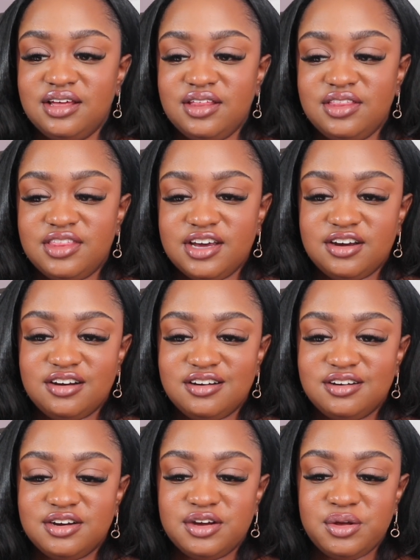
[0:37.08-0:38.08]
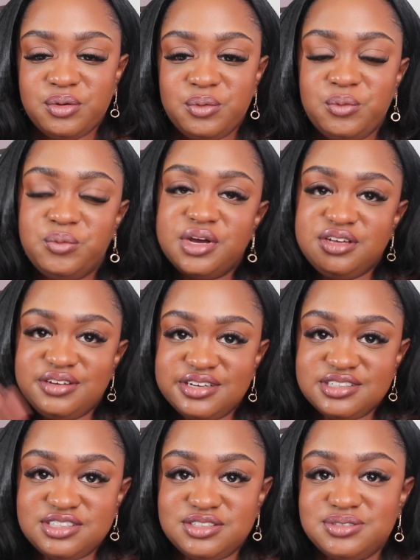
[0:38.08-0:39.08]
they're what you
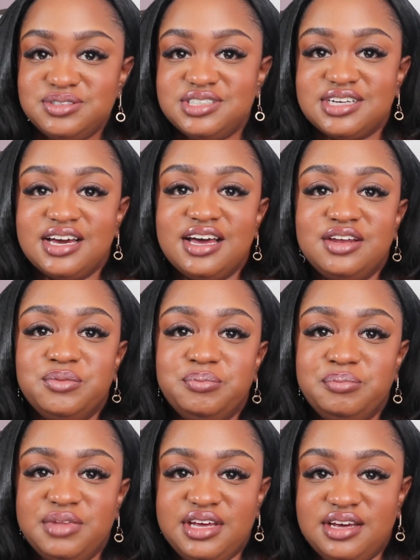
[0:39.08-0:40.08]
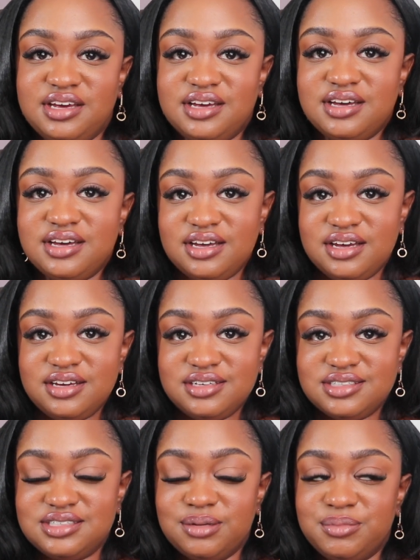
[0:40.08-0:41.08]
can do to kind of make
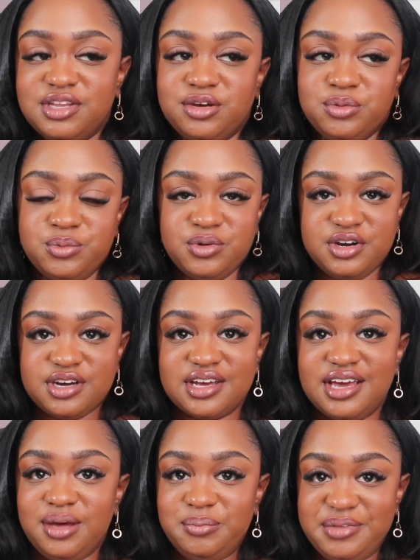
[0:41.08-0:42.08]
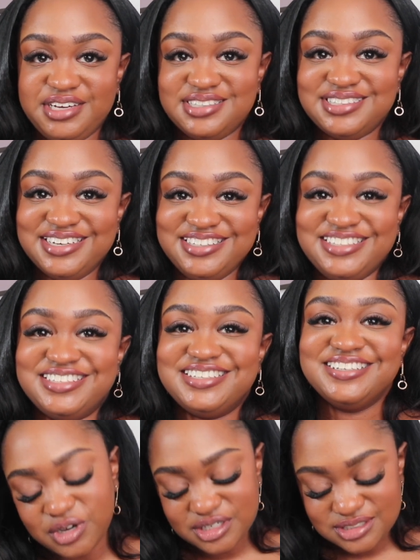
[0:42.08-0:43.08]
something work and make sense.
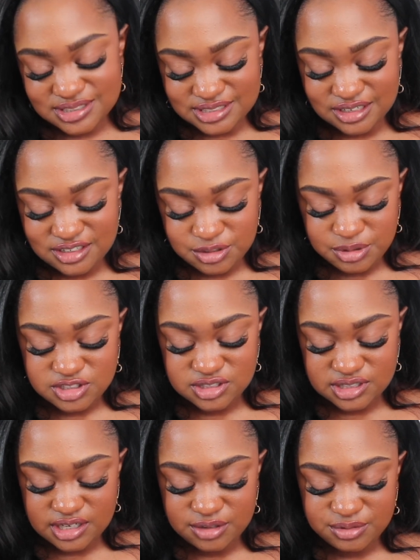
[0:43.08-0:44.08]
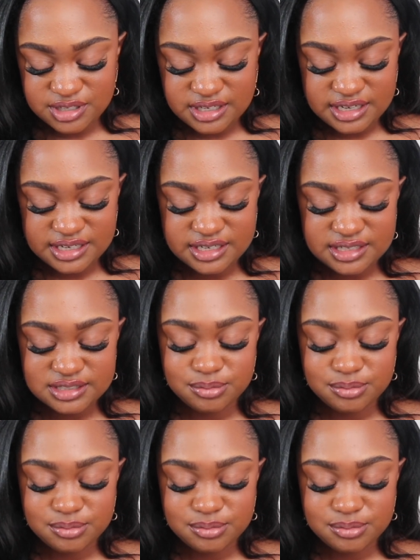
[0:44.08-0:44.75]
One style equation that I really like is